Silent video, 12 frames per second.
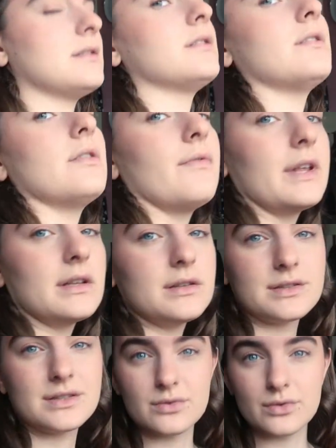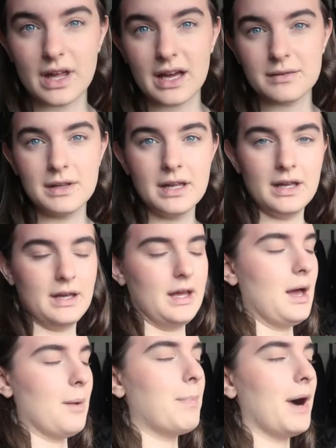and the villains and all that,
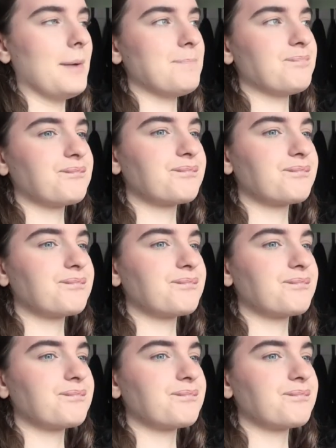but